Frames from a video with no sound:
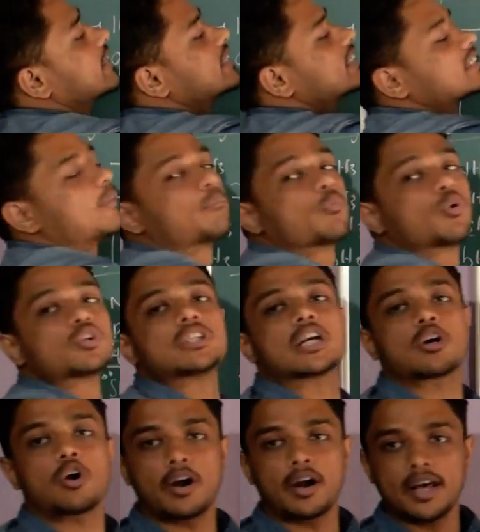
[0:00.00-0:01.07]
these compounds are
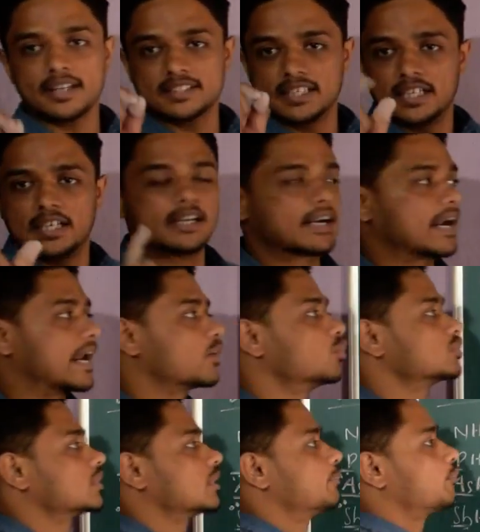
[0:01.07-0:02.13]
called
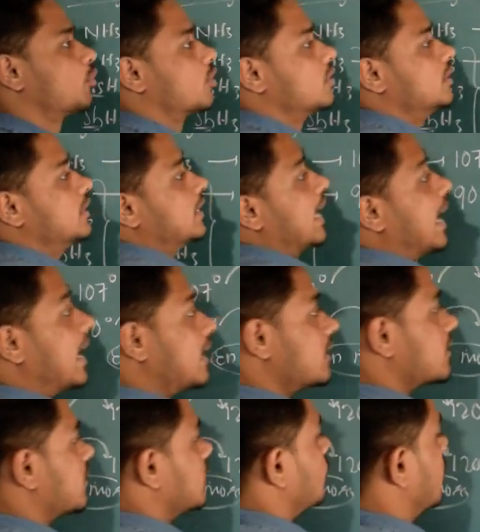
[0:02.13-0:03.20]
Dragos compound.
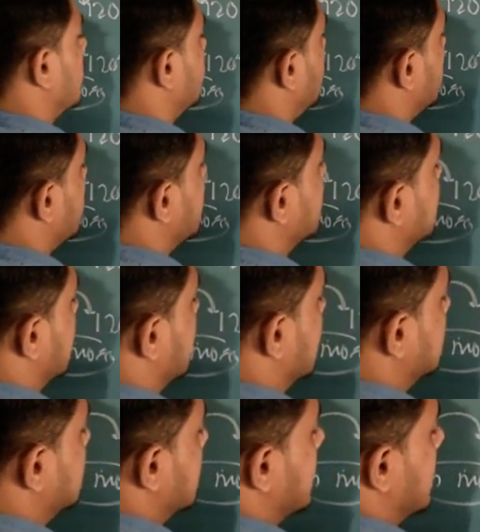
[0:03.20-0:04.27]
And one more reason
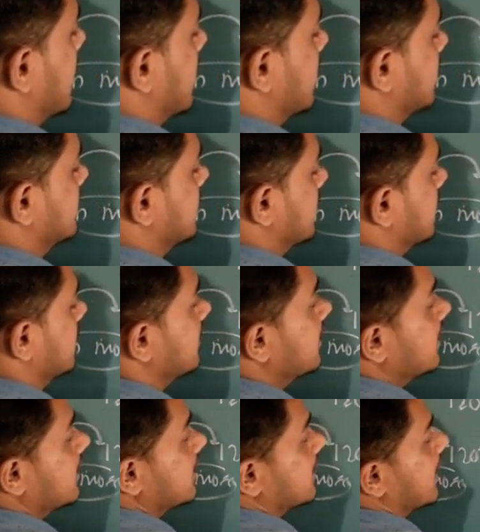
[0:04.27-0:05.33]
is energy.
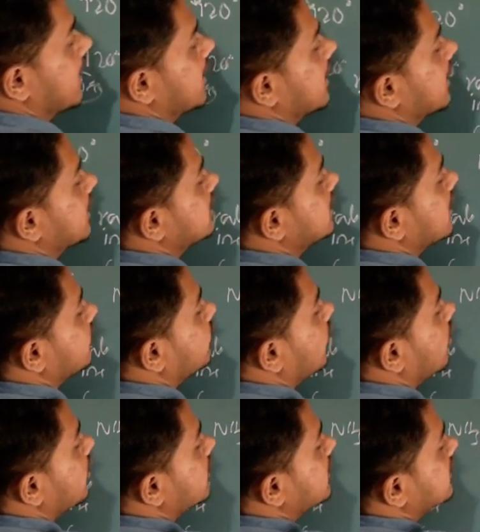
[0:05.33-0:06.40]
Energy
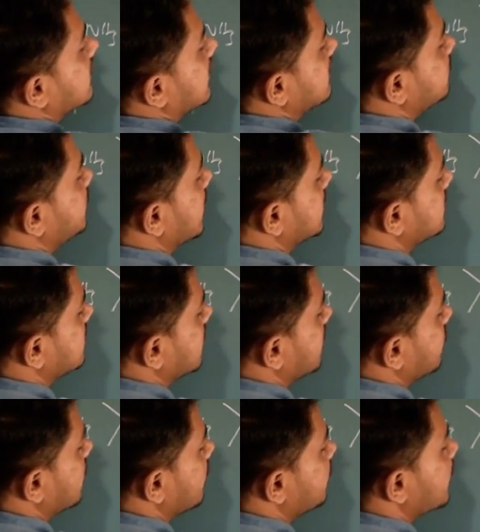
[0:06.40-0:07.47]
for this SBH3
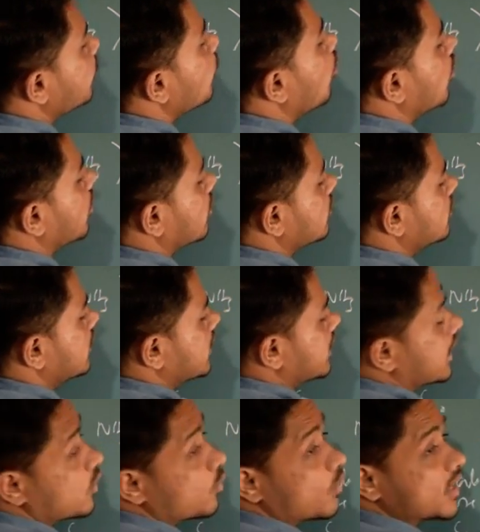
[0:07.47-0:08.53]
will be more
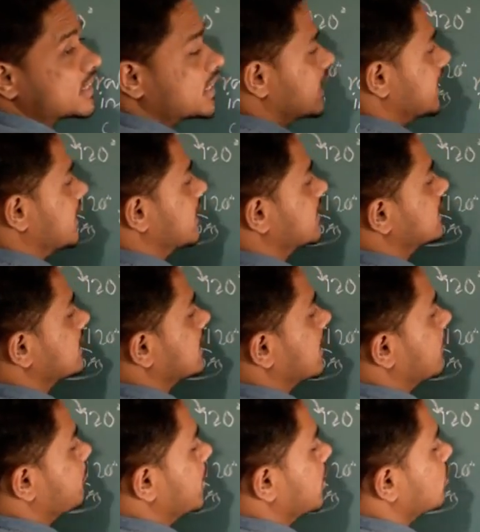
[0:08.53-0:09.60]
inversion energy
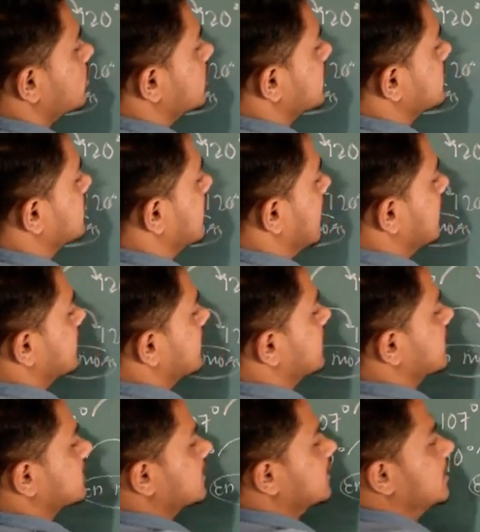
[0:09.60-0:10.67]
compared to this and
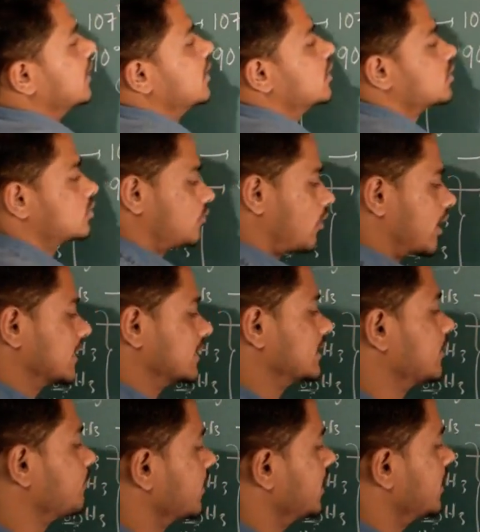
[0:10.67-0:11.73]
this. So for
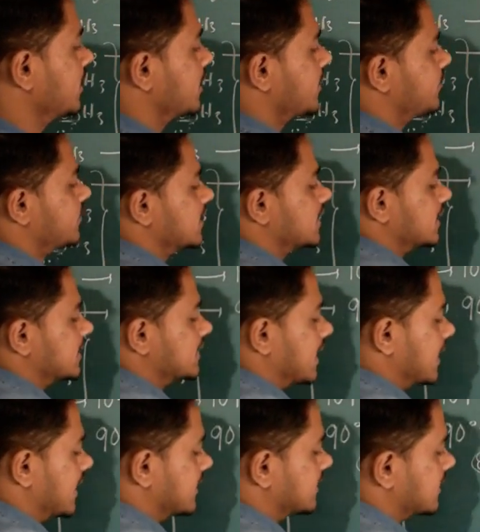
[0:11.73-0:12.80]
example, if this is
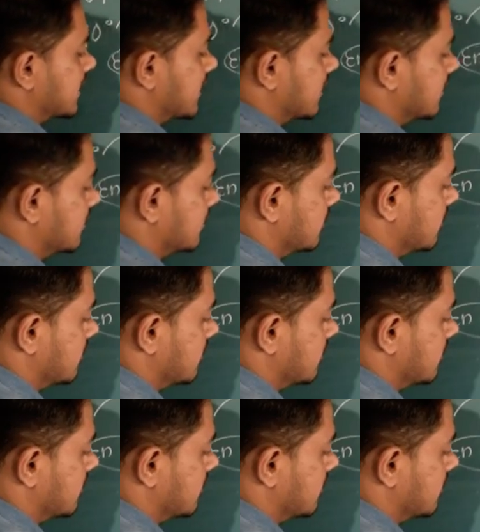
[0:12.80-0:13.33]
NH3,